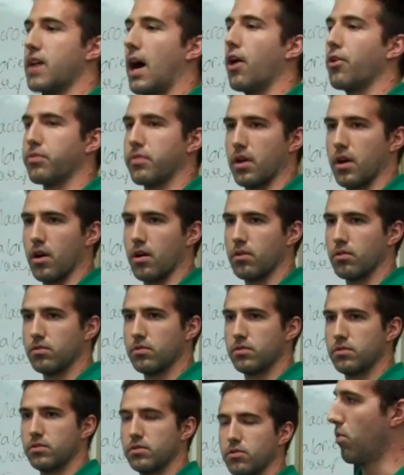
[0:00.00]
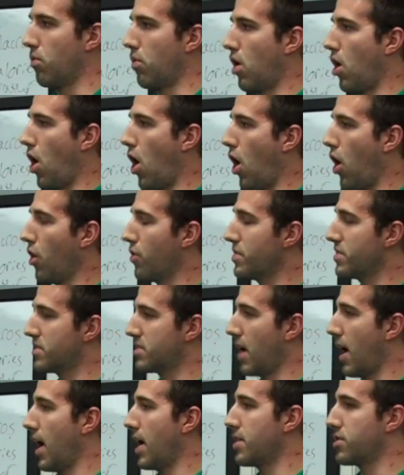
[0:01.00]
out there. All these
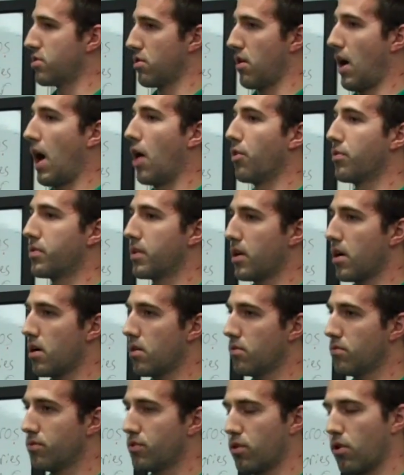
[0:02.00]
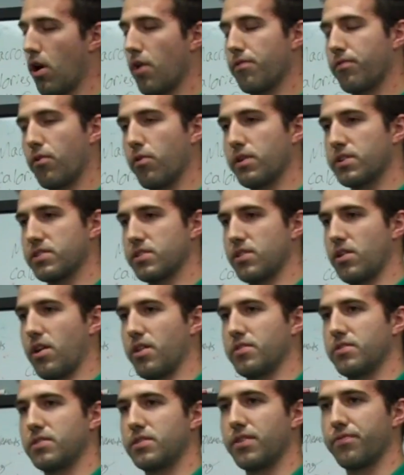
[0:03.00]
diets are out there. They're all focusing
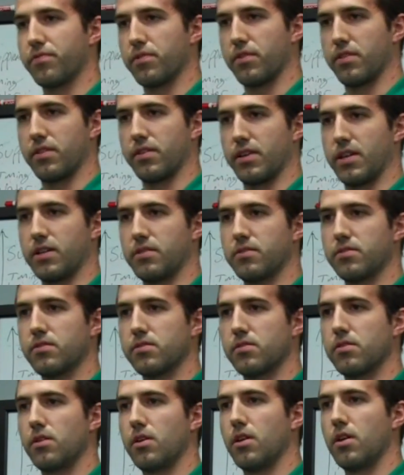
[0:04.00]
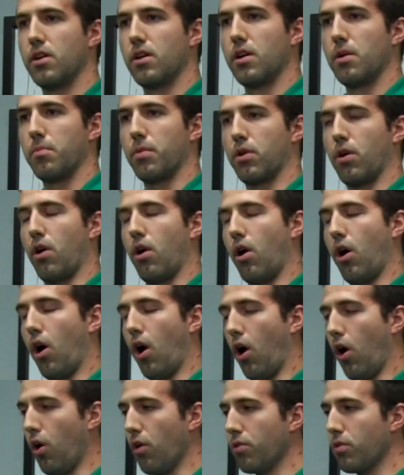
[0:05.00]
on different things, but
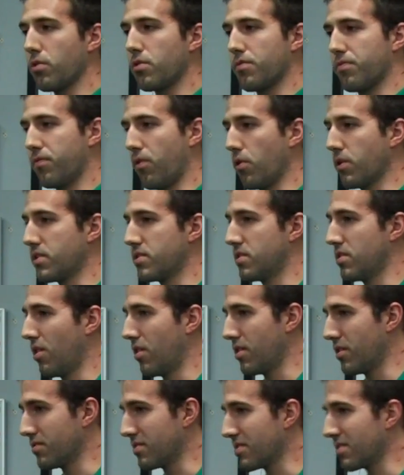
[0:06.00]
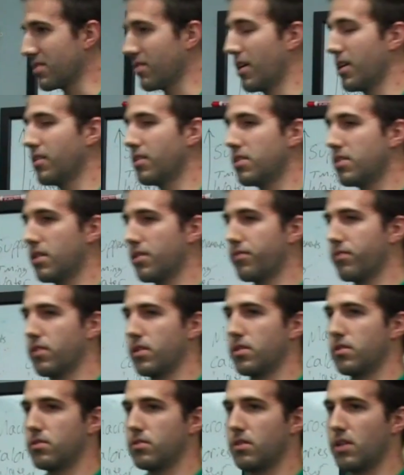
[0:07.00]
although they're focusing on slightly
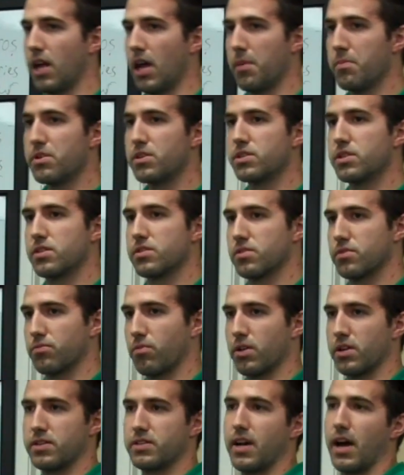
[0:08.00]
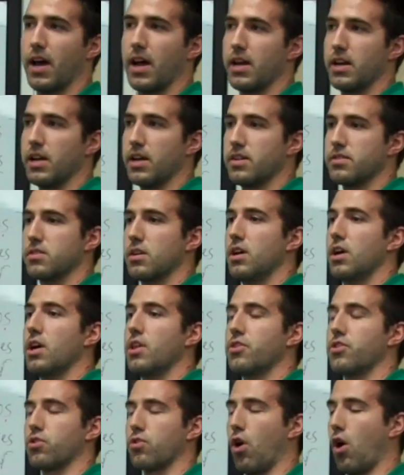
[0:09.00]
different images of what a diet is,
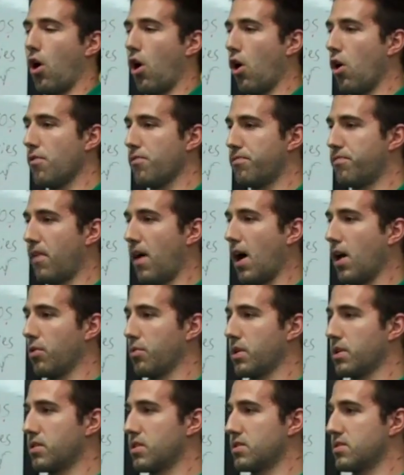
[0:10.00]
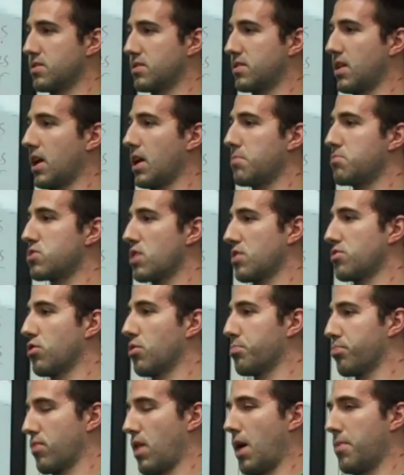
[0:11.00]
they're all following the same general
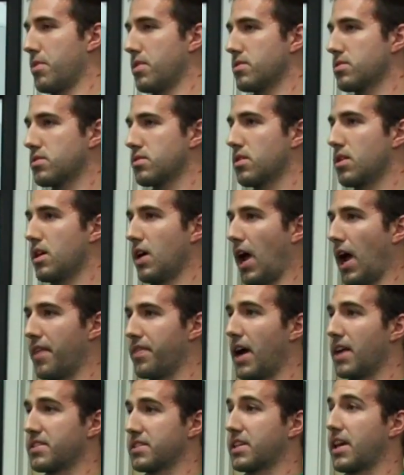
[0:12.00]
premise, and that's